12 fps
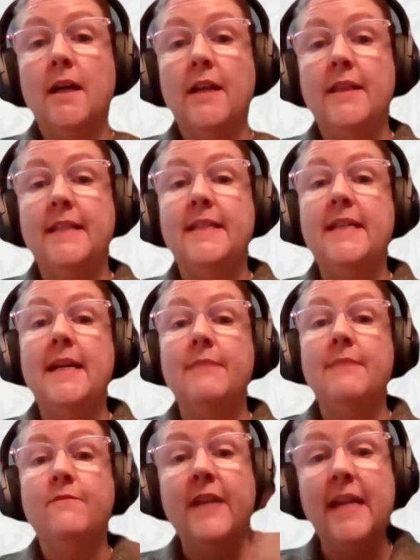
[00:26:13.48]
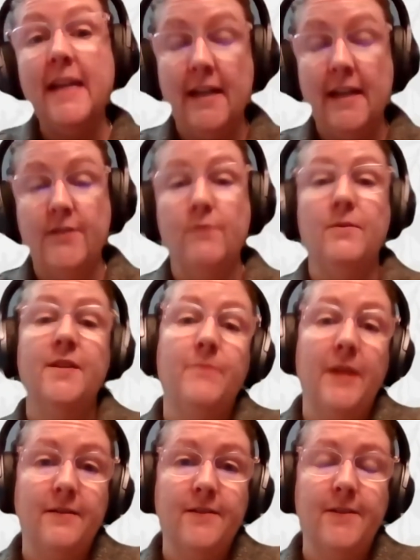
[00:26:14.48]
the DMV is the one that
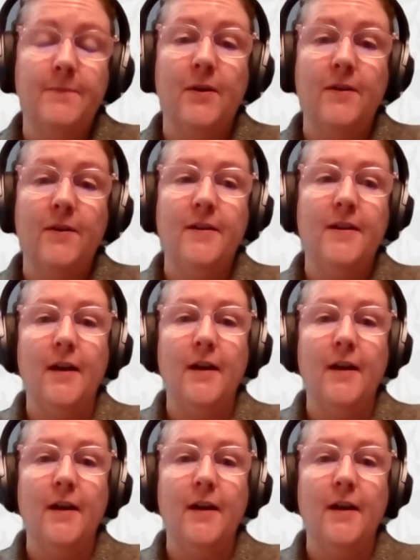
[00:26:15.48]
bears the burden